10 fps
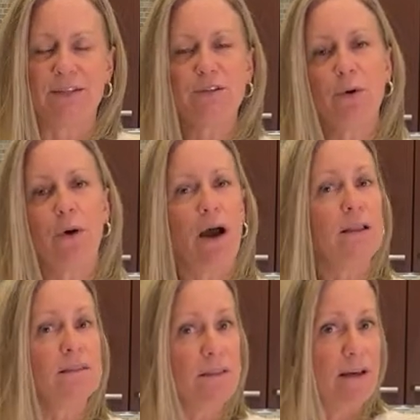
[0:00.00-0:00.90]
So I
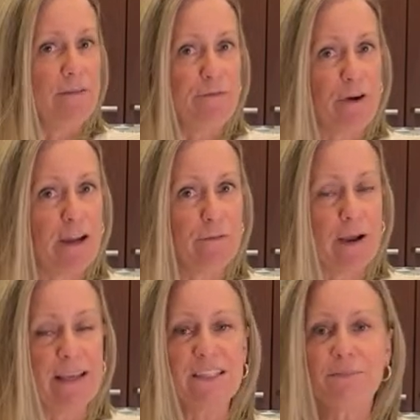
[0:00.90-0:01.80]
love fried
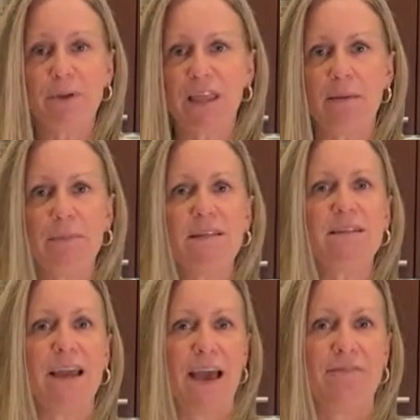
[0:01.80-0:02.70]
rice, but that means I
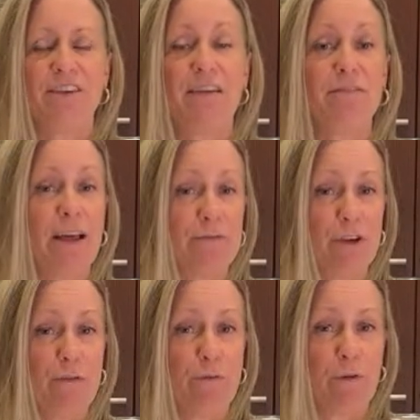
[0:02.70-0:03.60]
have to have
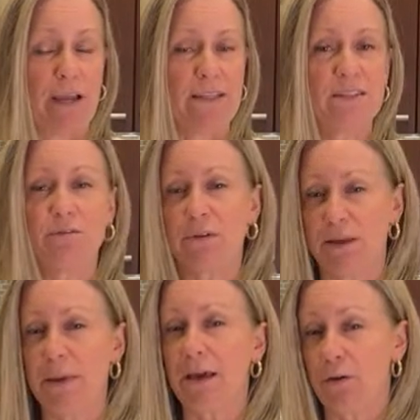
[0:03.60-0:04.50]
leftover rice. To really
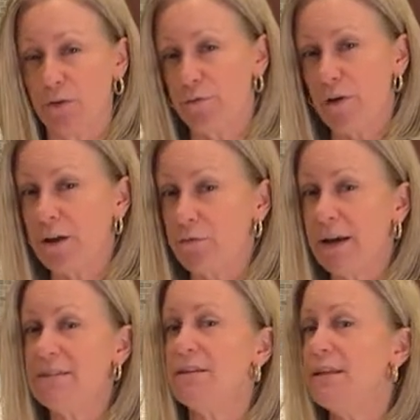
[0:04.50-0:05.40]
make a good fried
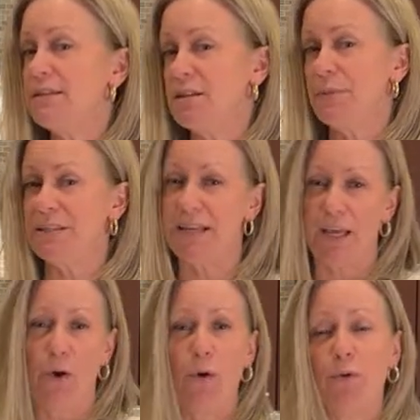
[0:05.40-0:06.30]
rice, it needs to be day
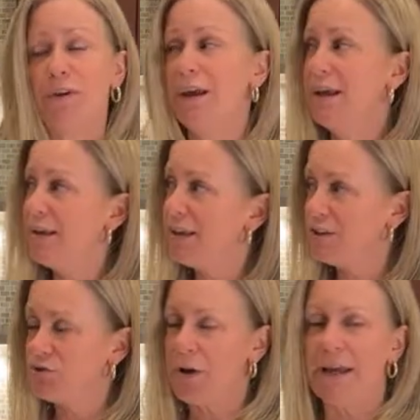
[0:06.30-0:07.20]
old, get
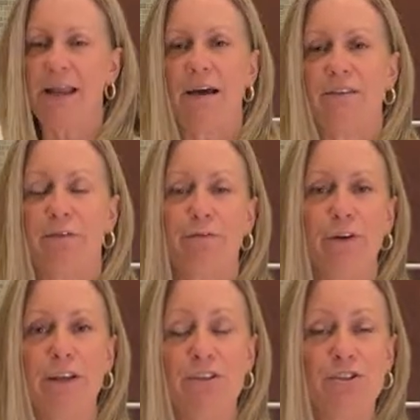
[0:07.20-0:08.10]
dried out in the
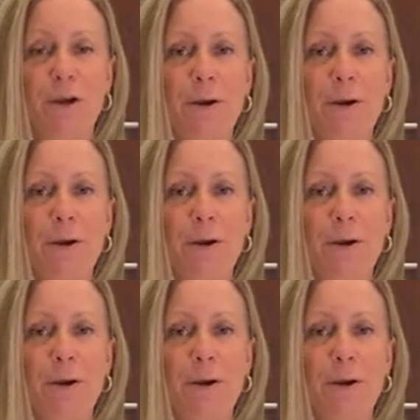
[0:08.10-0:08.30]
fridge.